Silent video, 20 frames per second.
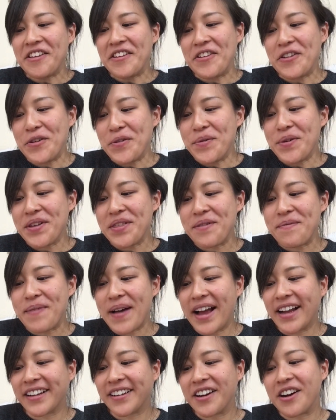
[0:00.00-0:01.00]
You were the
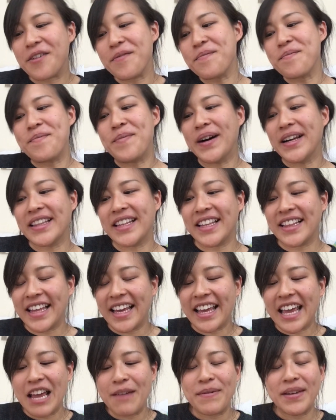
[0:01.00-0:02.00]
bad cop, but then
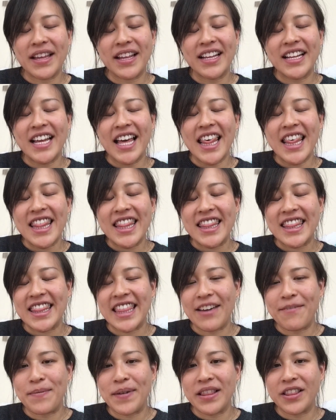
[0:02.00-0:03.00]
they came in.
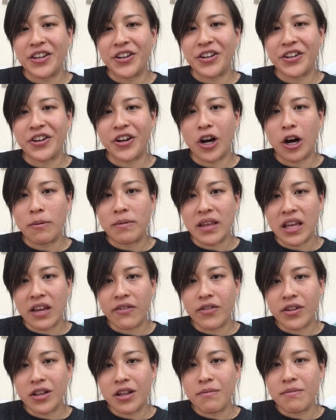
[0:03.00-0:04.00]
They've been the good cop. They're
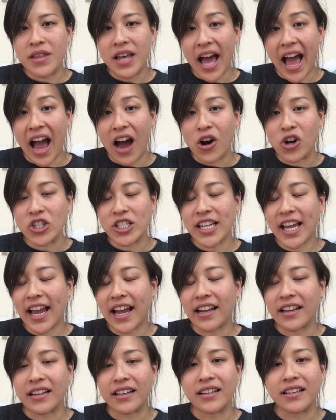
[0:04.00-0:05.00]
giving them the out,
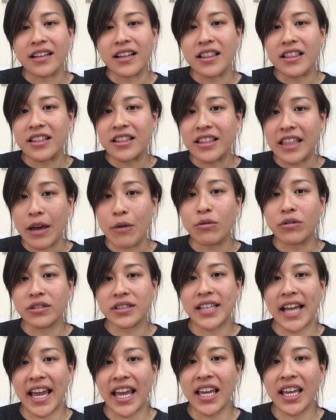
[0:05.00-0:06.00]
and they will
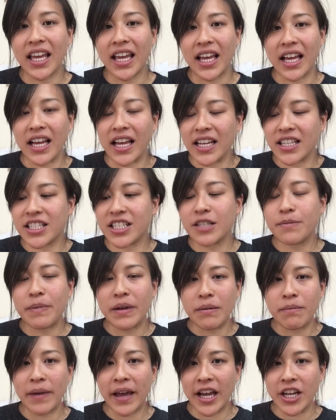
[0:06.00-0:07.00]
take it. It's just
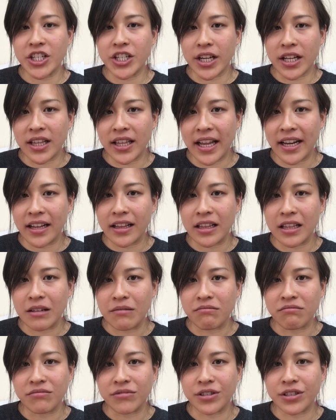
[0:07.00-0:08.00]
being patient and letting
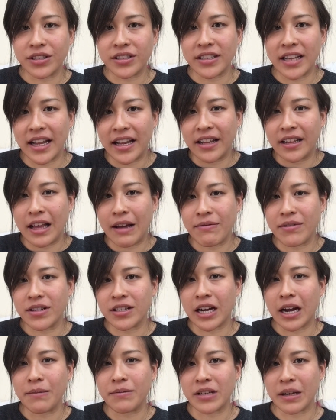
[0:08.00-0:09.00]
them have the
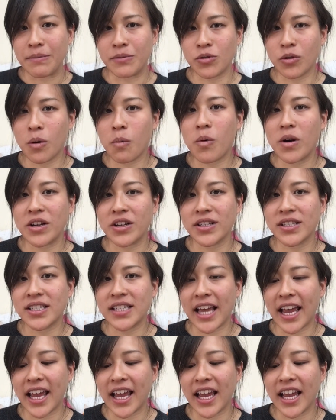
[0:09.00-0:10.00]
time to absorb what you're
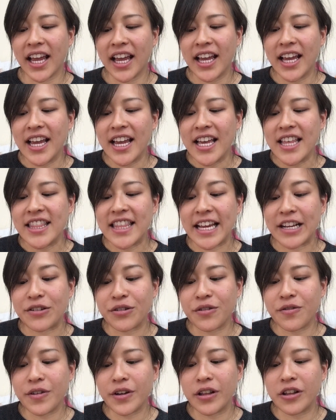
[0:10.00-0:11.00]
saying. They
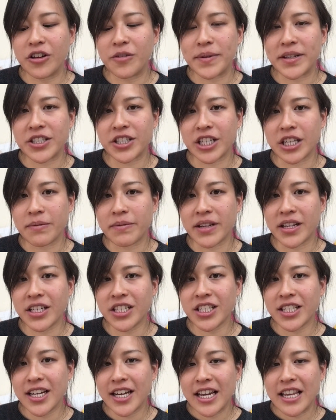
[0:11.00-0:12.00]
do feel a little bit
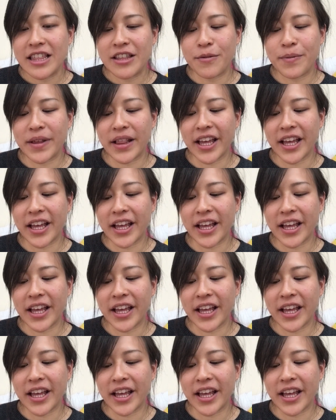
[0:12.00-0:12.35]
sheepish. They'll be